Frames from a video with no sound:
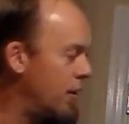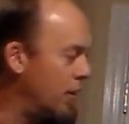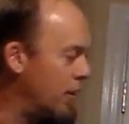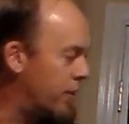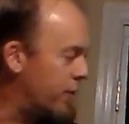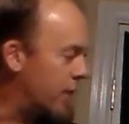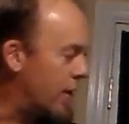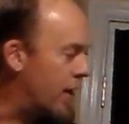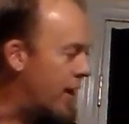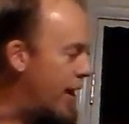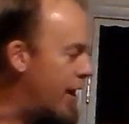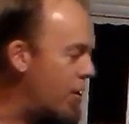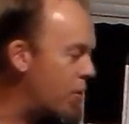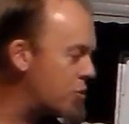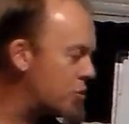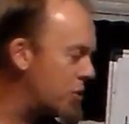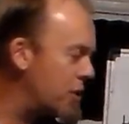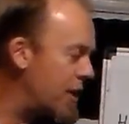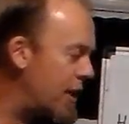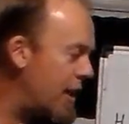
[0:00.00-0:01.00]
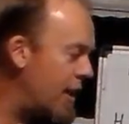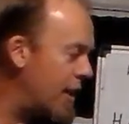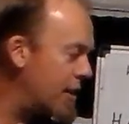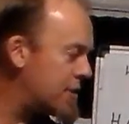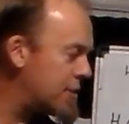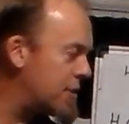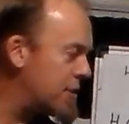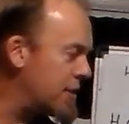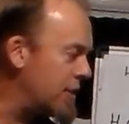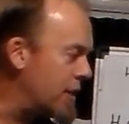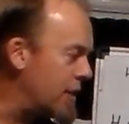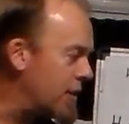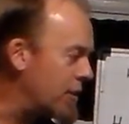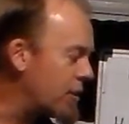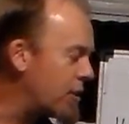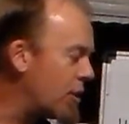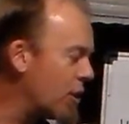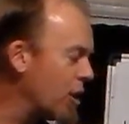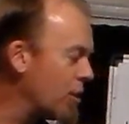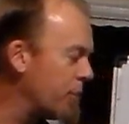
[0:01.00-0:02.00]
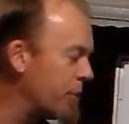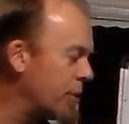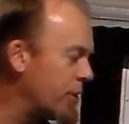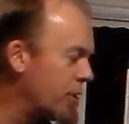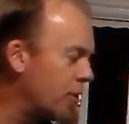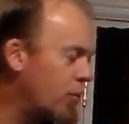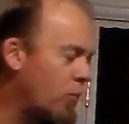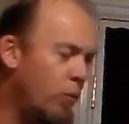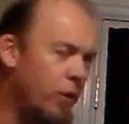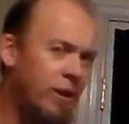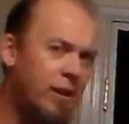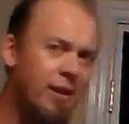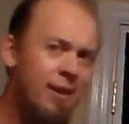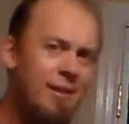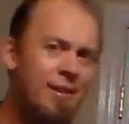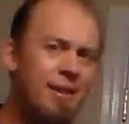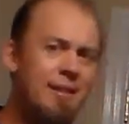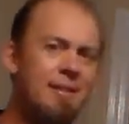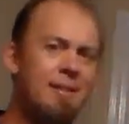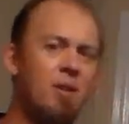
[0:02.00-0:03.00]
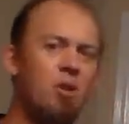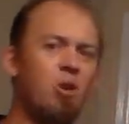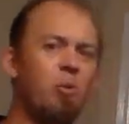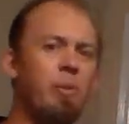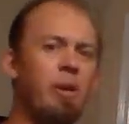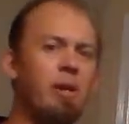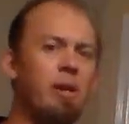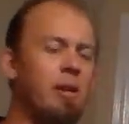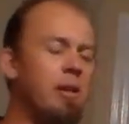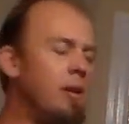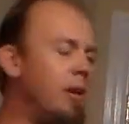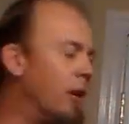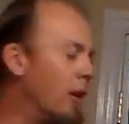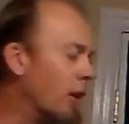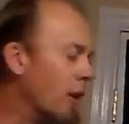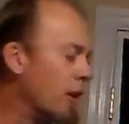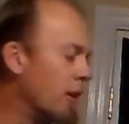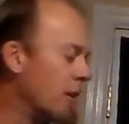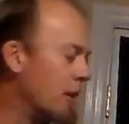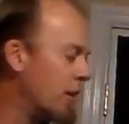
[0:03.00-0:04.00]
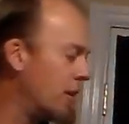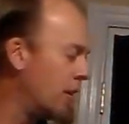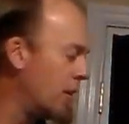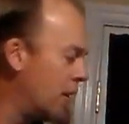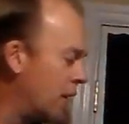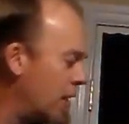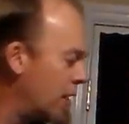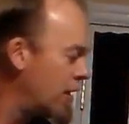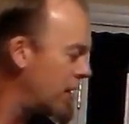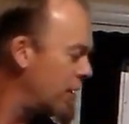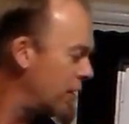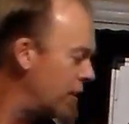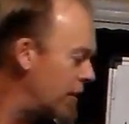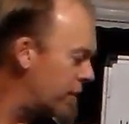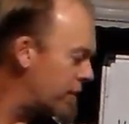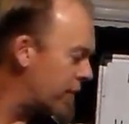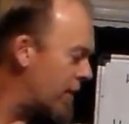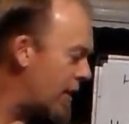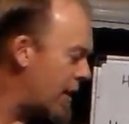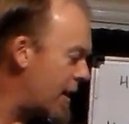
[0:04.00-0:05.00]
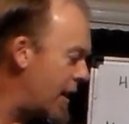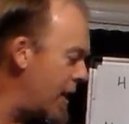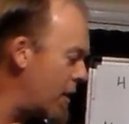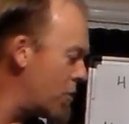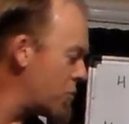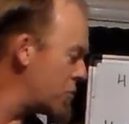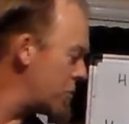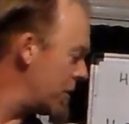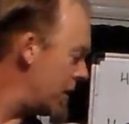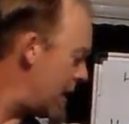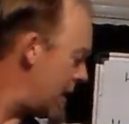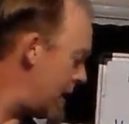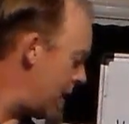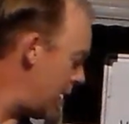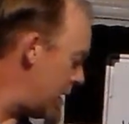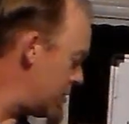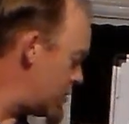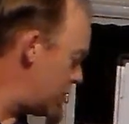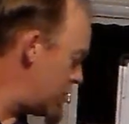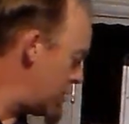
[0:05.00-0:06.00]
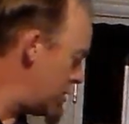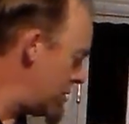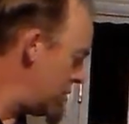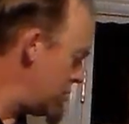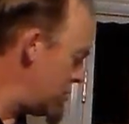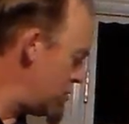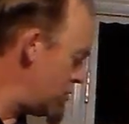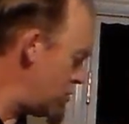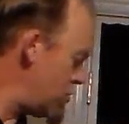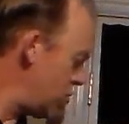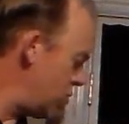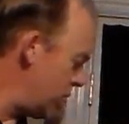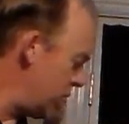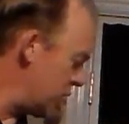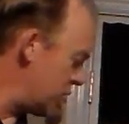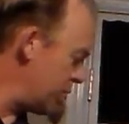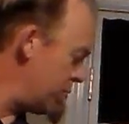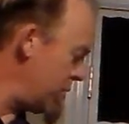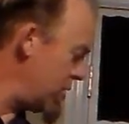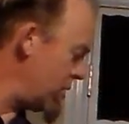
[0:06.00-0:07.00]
If the hydrogen adds to the end carbon, we get this intermediate here. If the hydrogen adds to this